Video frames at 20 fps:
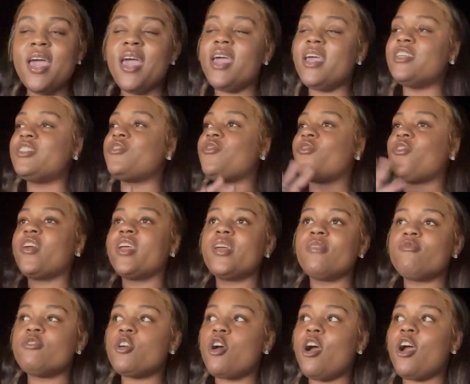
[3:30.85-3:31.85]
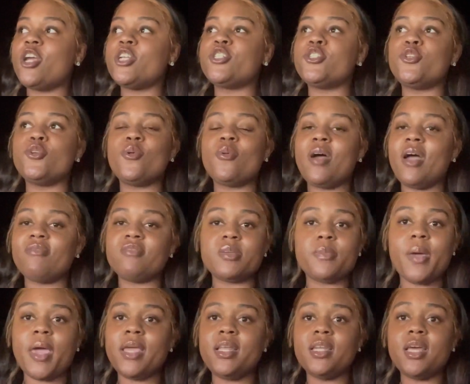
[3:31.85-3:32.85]
It's free of charge. You don't have to
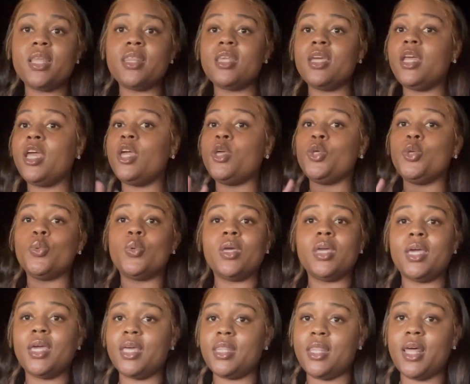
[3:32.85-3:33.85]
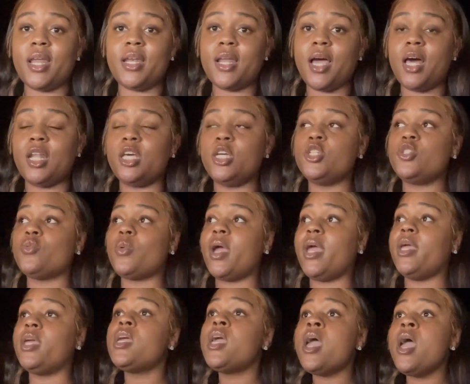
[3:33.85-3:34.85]
pay nothing and you can get that knowledge,
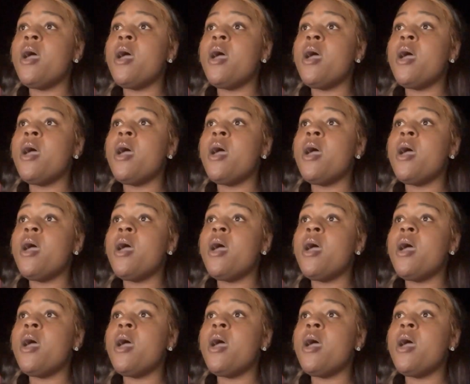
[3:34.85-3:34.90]
right?